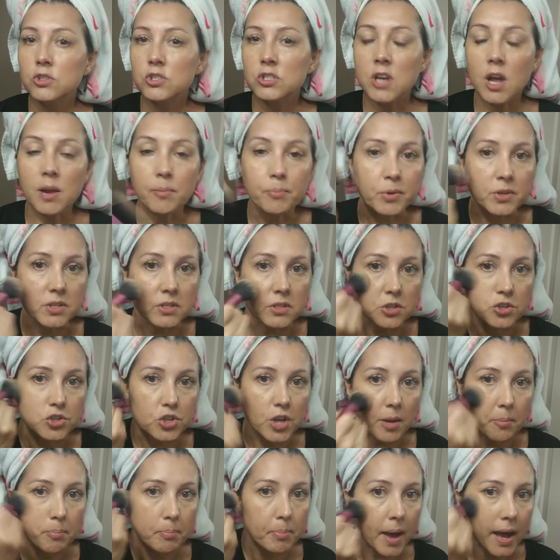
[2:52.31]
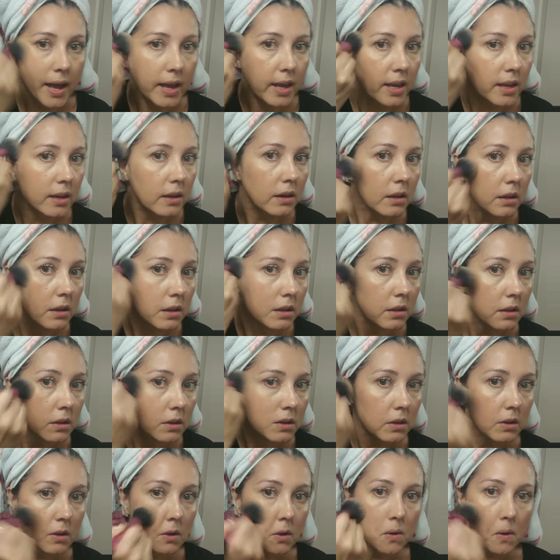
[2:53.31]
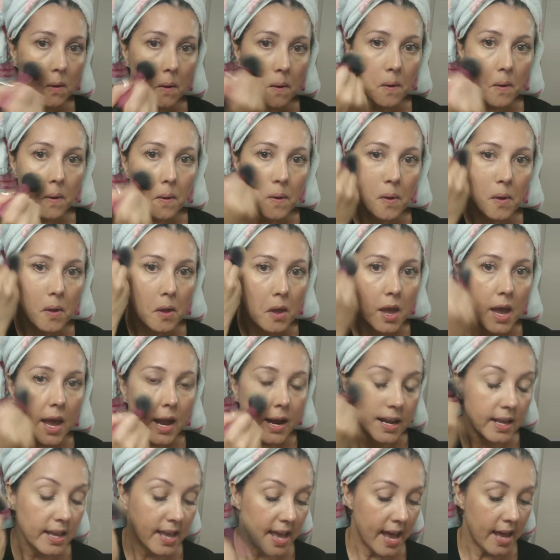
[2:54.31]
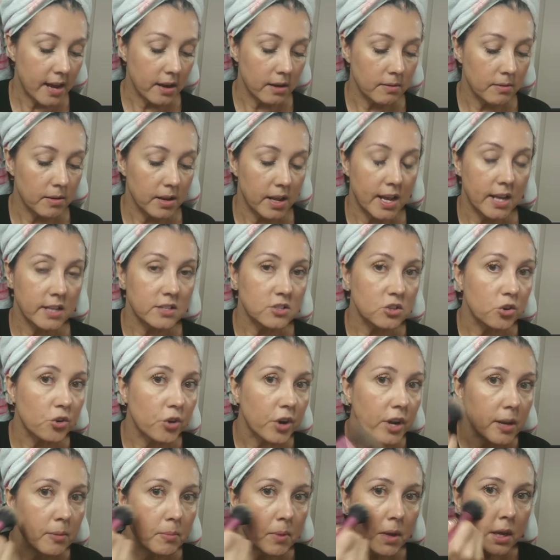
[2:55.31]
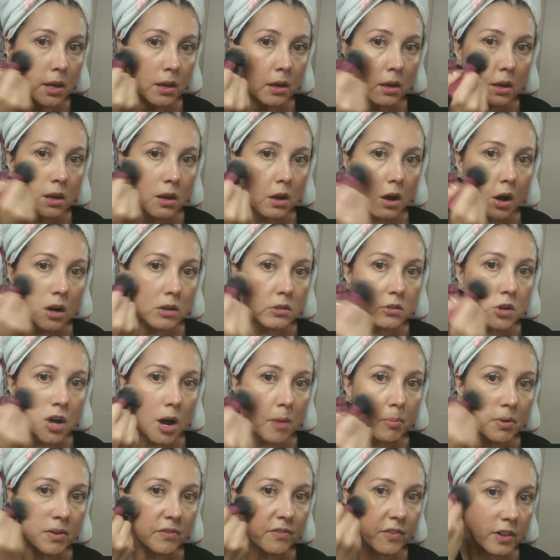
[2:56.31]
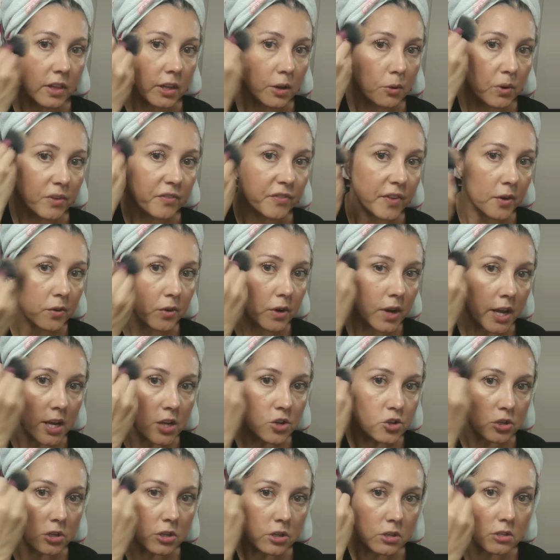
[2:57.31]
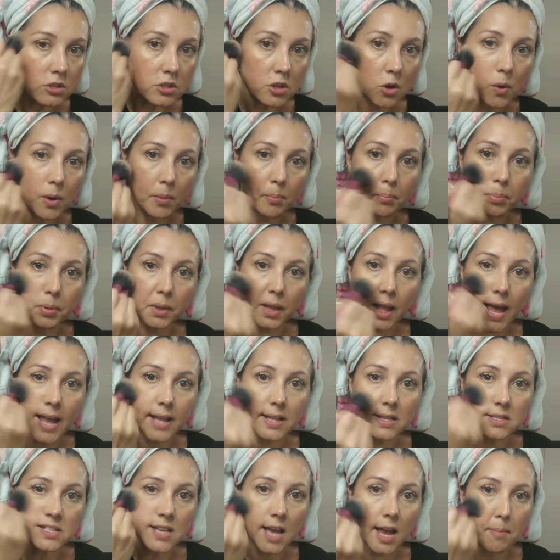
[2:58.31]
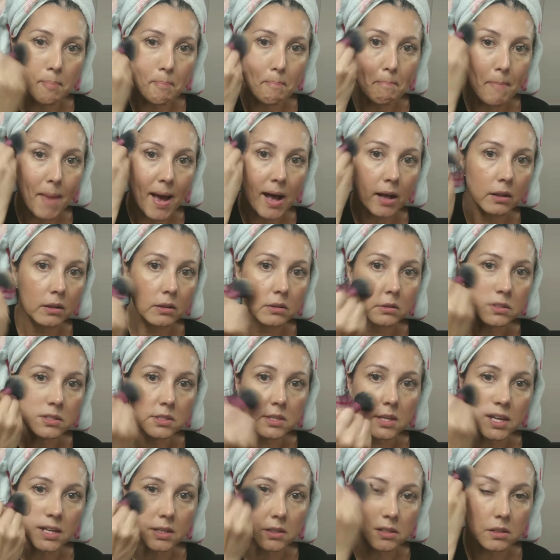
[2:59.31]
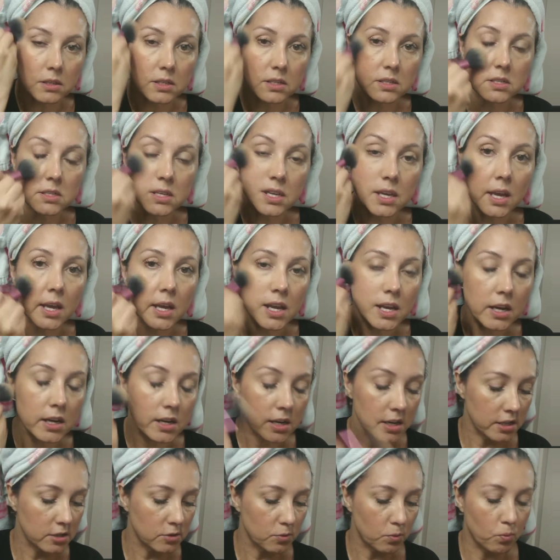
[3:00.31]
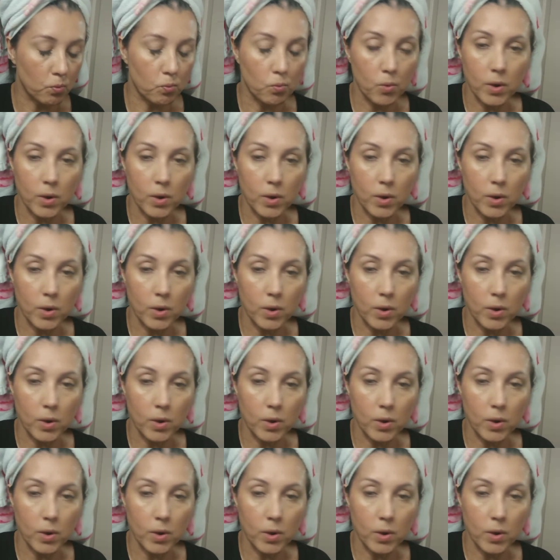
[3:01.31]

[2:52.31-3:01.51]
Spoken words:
Just kind of puts the shape back in. And again, it's creamy on top of a liquid foundation, so it blends and melds into the skin is